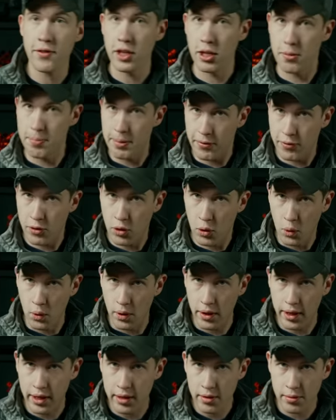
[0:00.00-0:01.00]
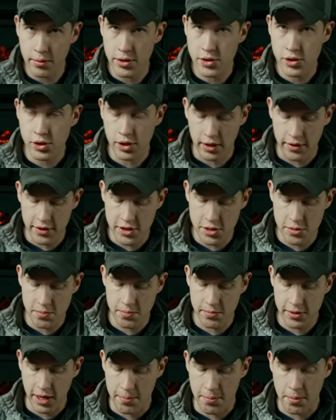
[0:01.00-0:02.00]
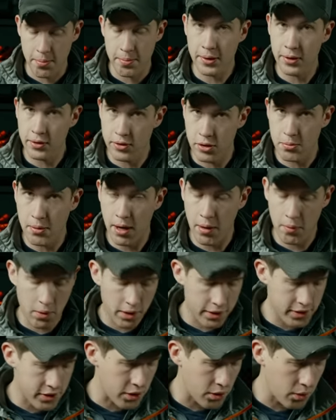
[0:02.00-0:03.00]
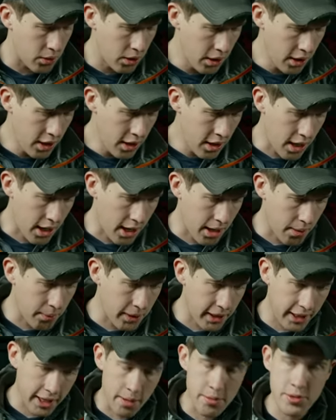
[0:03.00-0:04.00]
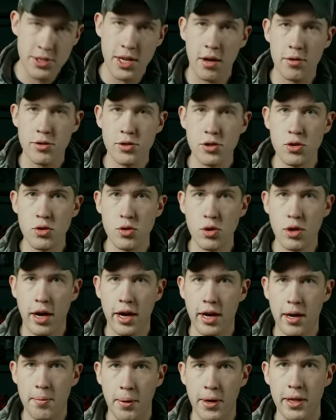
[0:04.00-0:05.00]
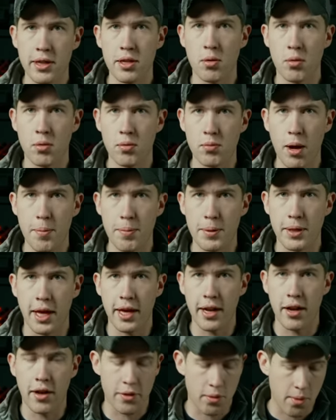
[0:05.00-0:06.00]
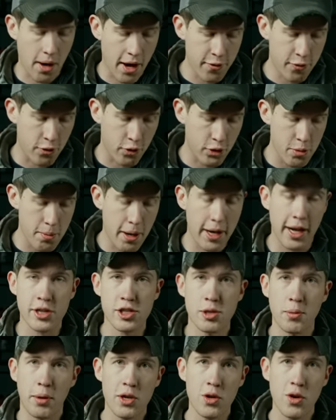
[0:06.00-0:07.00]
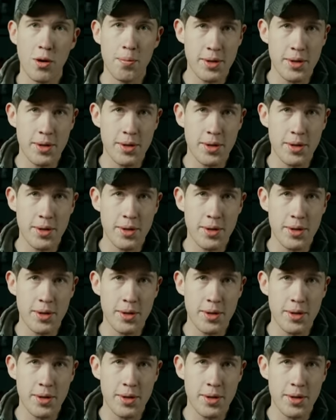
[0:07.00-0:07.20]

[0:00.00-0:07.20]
a little bit of coin, which on this type of build you might want to, uh, when it comes down to uh, putting the weapon light on the rifle, you might actually want to do a